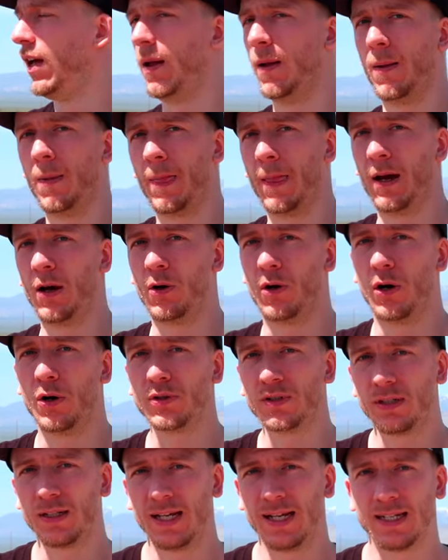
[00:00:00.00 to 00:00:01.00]
Um, uh, our
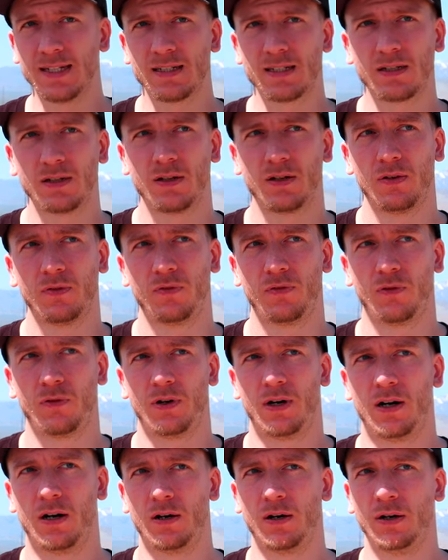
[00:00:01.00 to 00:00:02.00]
other lens
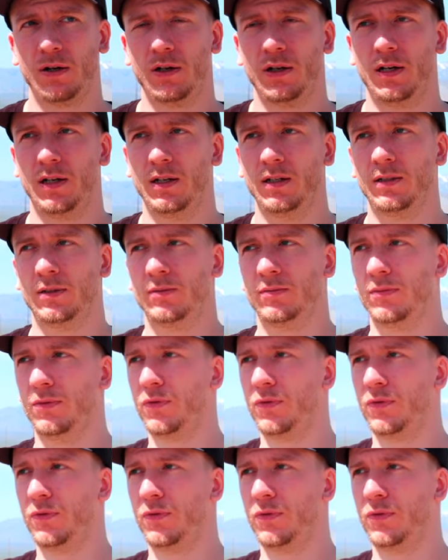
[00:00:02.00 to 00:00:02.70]
for our um,